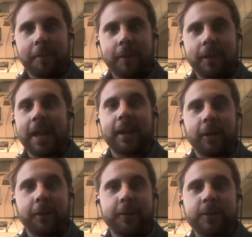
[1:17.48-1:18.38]
let
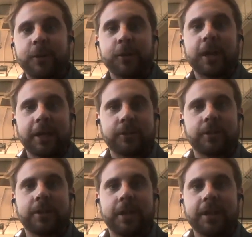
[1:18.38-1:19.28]
alone good
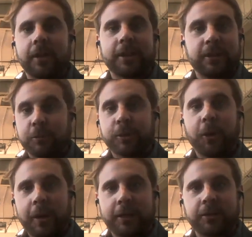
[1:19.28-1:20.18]
electricity. Like, there are
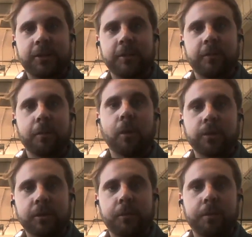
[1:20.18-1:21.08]
no electricity for
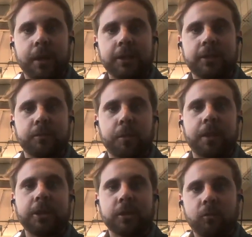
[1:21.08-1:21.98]
most of the population. It's a
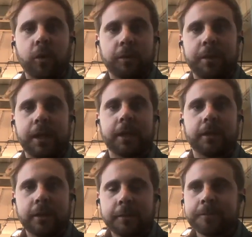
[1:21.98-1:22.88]
population of 1 billion.
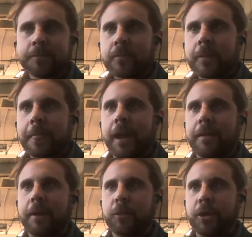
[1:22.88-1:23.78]

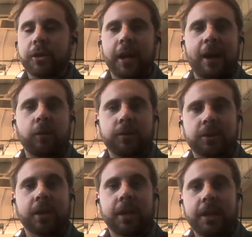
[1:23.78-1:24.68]
And then when you look at how
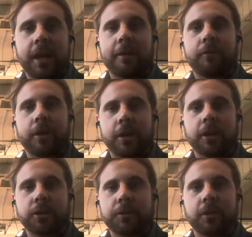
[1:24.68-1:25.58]
sunny African
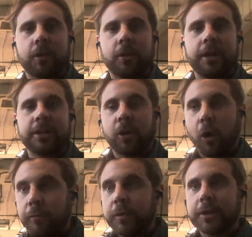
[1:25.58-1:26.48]
countries are, it's
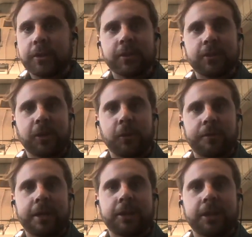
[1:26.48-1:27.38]
obvious that solar
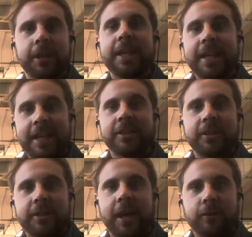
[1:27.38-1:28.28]
energy is the
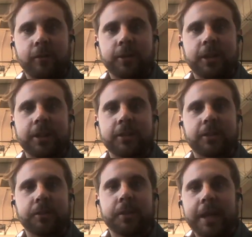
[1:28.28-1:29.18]
technology that's
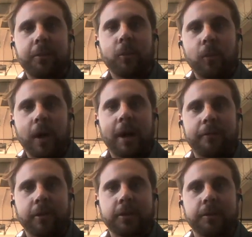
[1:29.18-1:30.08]
going to enable
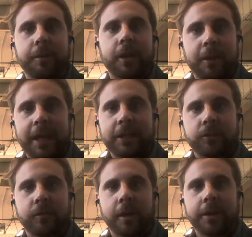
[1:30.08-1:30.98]
Africa to become
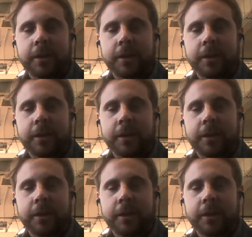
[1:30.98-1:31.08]
electrified.